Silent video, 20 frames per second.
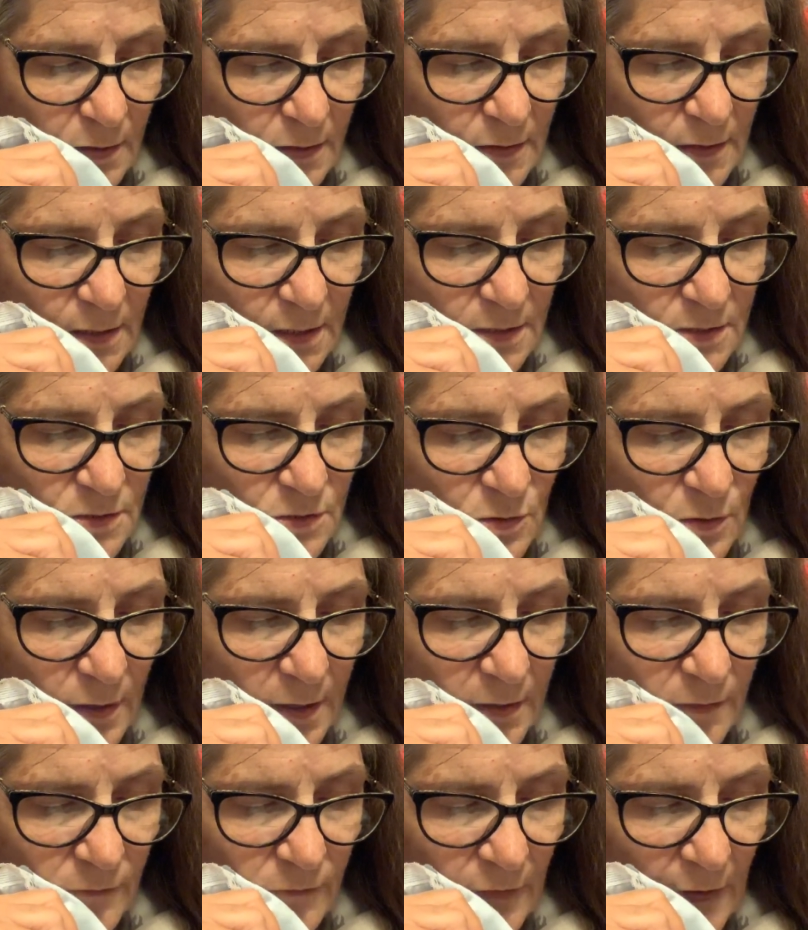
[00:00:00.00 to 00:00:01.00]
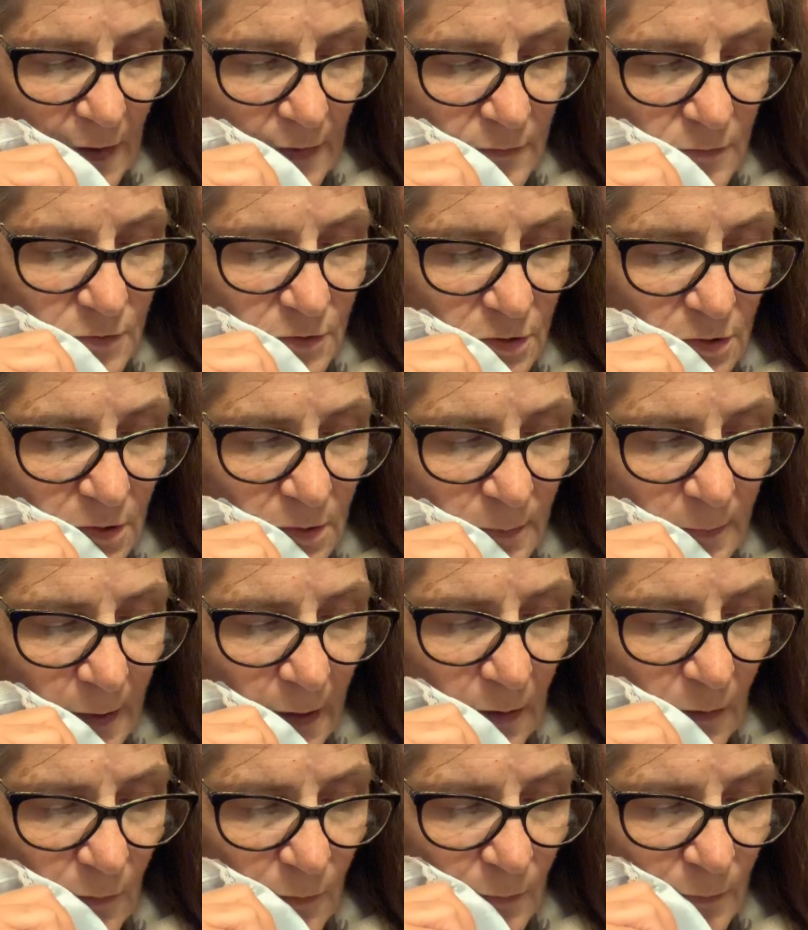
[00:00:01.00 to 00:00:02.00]
and then his grandfather took him
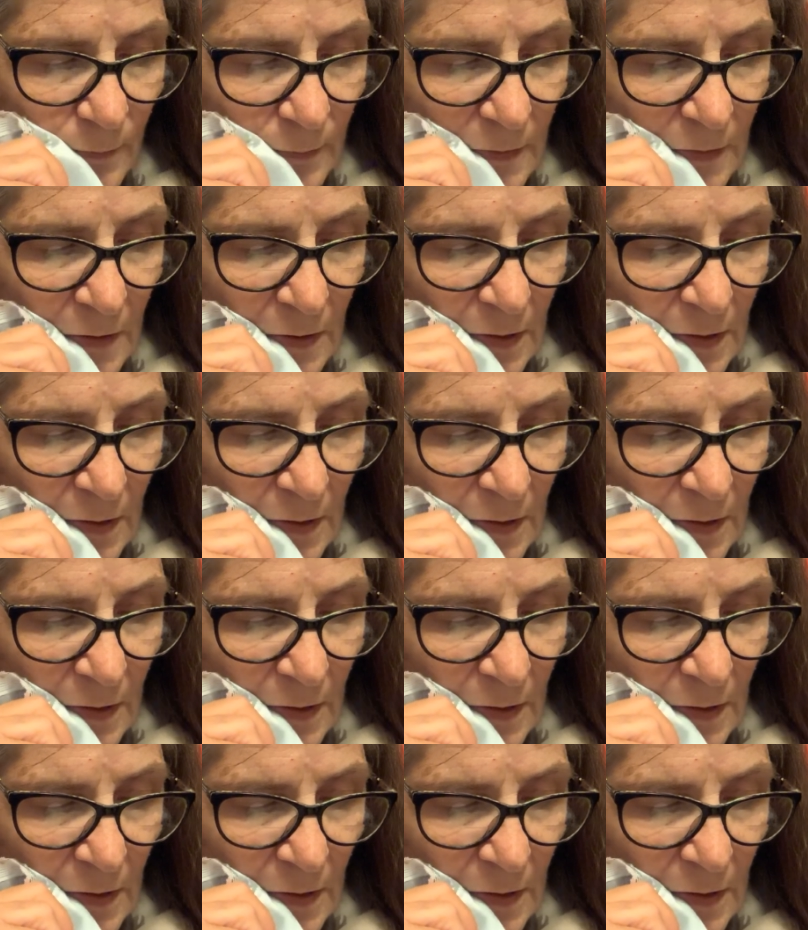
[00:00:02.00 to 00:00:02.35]
home.